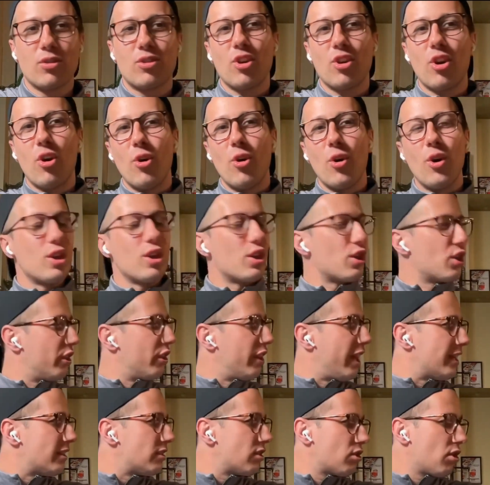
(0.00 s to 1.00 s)
So
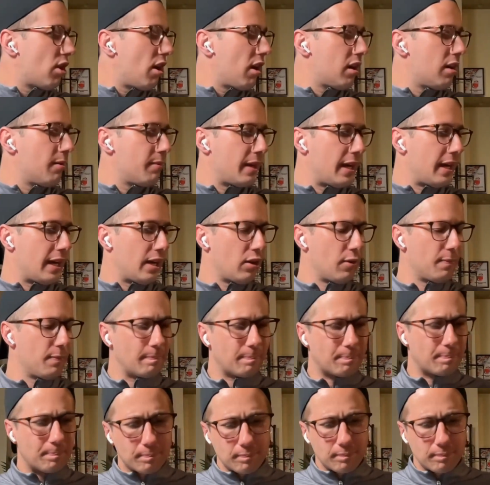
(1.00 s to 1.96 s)
let's talk about